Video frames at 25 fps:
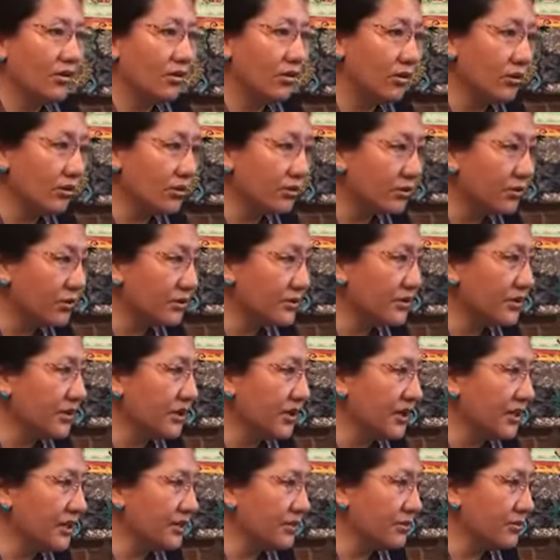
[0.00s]
All those
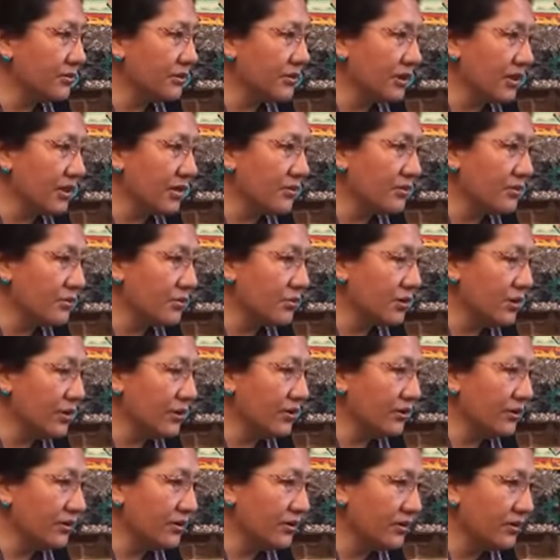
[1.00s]
kind of comes
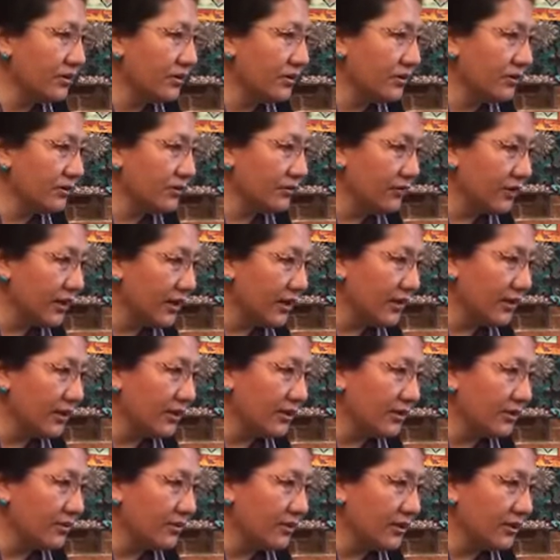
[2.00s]
with the fire
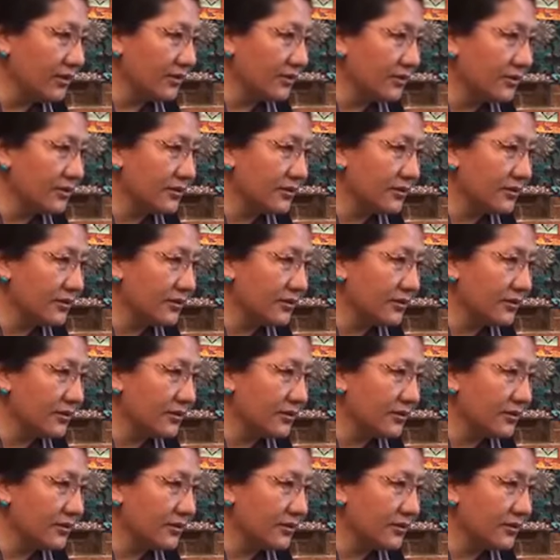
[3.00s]
element.